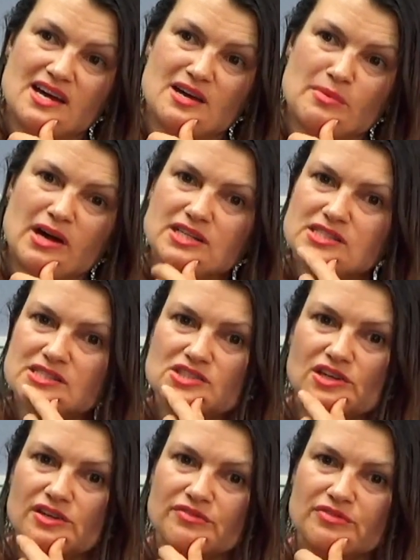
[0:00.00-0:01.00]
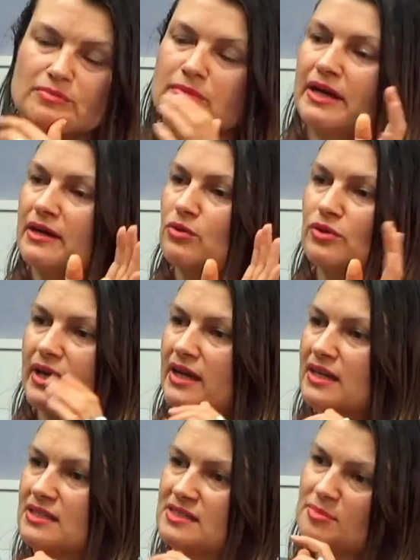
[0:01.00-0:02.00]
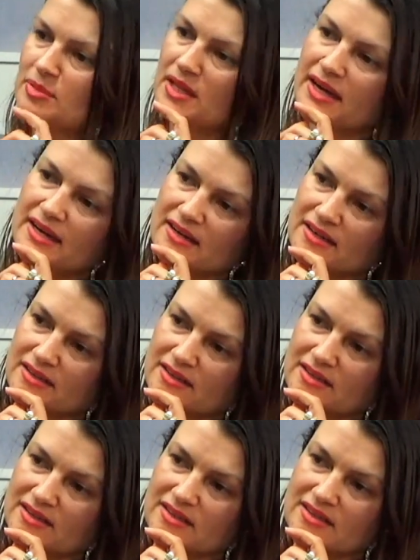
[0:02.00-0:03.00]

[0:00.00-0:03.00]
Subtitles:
I just got it from my organic supplier.